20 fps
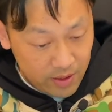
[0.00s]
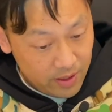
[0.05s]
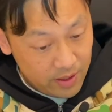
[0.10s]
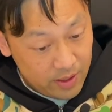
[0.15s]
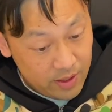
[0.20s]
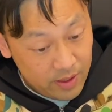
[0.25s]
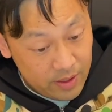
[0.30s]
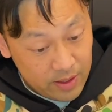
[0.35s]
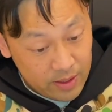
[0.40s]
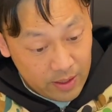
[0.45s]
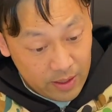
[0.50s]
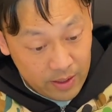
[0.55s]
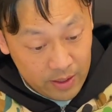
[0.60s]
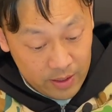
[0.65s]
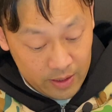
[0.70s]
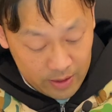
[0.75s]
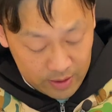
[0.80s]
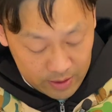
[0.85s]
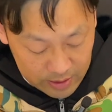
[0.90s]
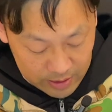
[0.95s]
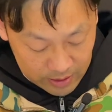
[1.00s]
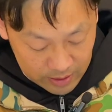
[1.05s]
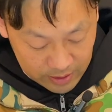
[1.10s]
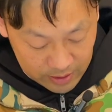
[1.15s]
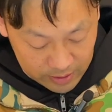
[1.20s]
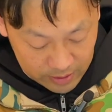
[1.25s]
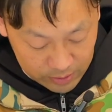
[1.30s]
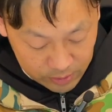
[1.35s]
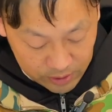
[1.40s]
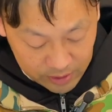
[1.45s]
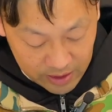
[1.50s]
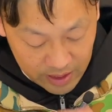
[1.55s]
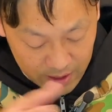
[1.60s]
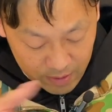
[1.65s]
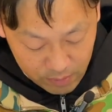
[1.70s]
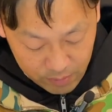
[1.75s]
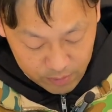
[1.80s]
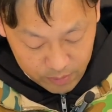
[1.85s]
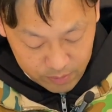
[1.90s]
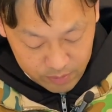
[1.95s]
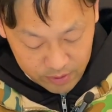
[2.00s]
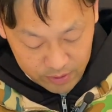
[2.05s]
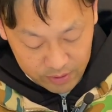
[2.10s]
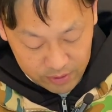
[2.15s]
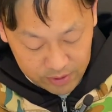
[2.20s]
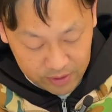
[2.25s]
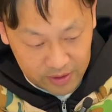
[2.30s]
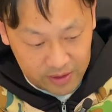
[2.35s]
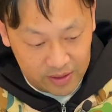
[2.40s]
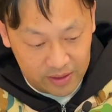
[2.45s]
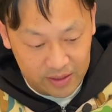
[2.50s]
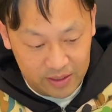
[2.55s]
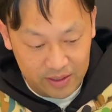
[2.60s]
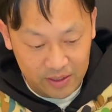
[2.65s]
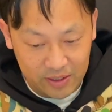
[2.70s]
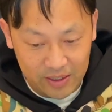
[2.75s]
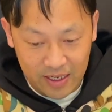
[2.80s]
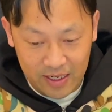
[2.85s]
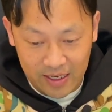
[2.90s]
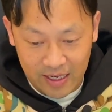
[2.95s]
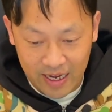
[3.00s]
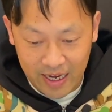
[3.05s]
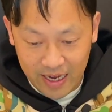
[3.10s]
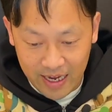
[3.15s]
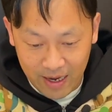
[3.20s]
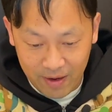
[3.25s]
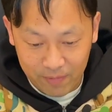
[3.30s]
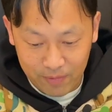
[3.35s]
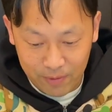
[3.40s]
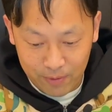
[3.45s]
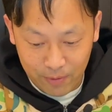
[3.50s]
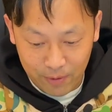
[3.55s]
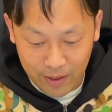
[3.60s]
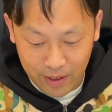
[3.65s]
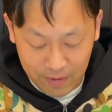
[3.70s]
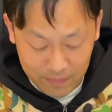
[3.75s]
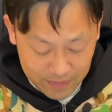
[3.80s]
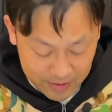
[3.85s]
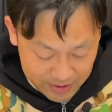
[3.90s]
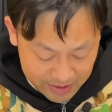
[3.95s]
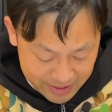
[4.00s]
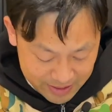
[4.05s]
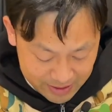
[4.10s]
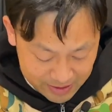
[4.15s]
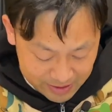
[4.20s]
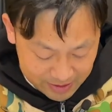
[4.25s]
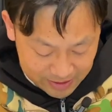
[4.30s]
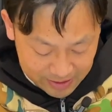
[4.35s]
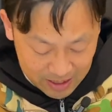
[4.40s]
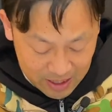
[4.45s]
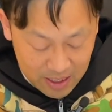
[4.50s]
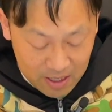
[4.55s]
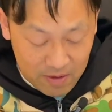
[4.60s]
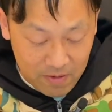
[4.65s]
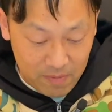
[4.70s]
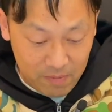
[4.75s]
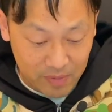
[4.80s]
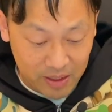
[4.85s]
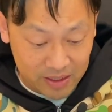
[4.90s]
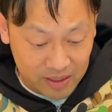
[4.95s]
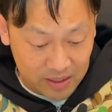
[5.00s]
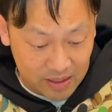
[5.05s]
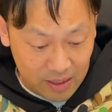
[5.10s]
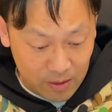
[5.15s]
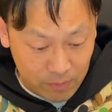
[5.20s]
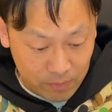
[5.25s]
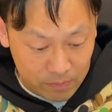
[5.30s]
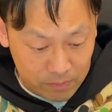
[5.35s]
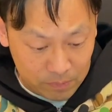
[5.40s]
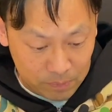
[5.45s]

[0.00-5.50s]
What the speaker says: and it was terrible because Saturday I have to look after the kids myself.